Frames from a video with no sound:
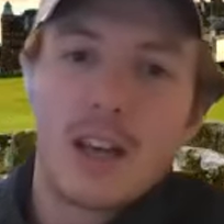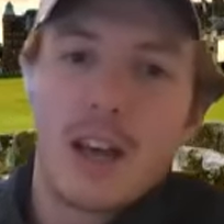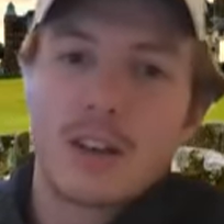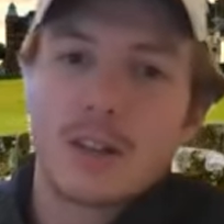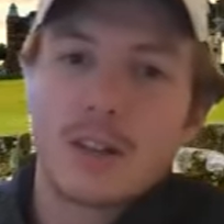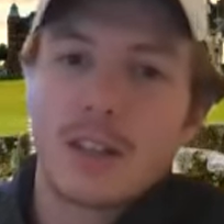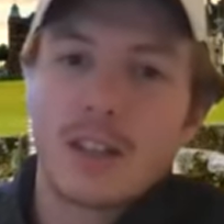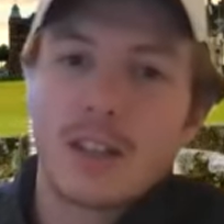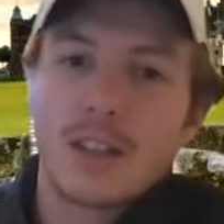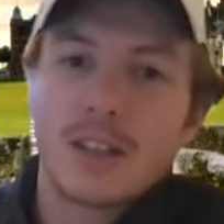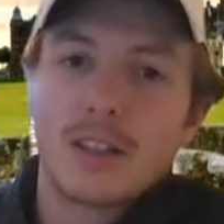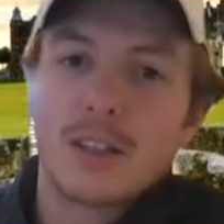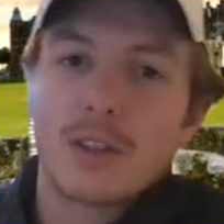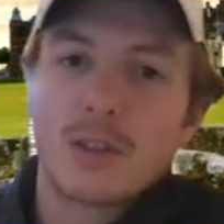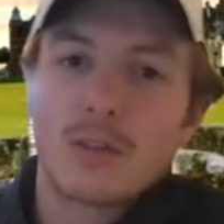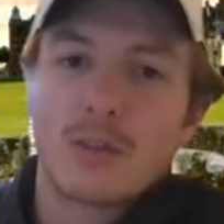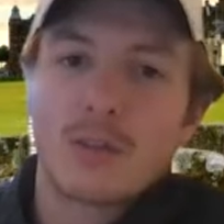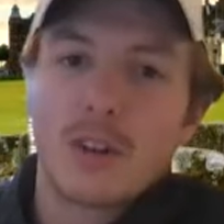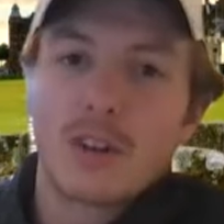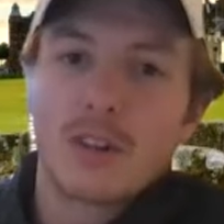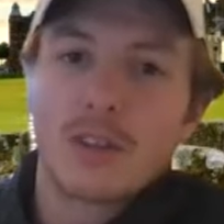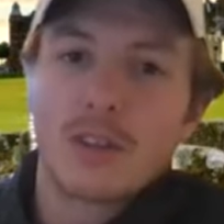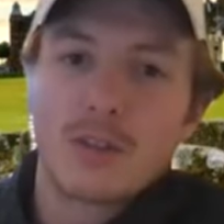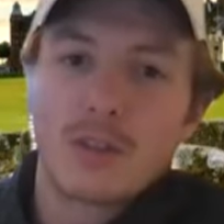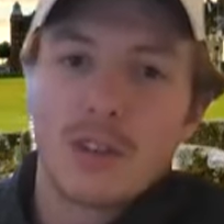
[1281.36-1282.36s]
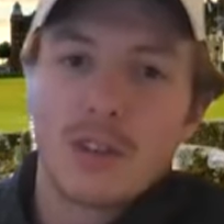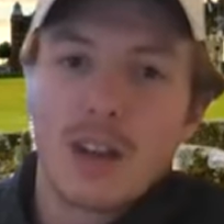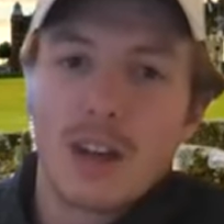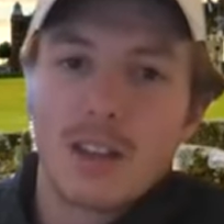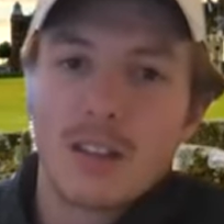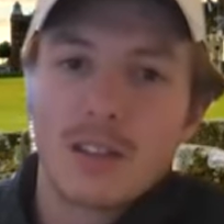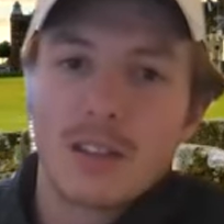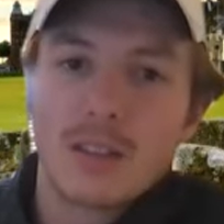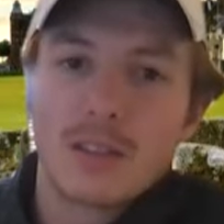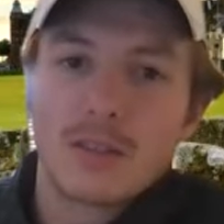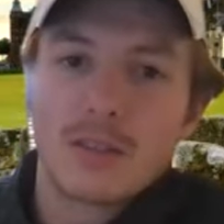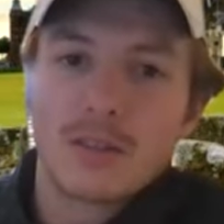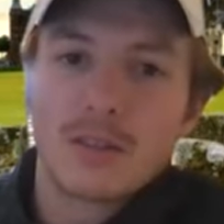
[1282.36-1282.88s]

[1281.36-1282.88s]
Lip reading: I don't hit it as far as you guys.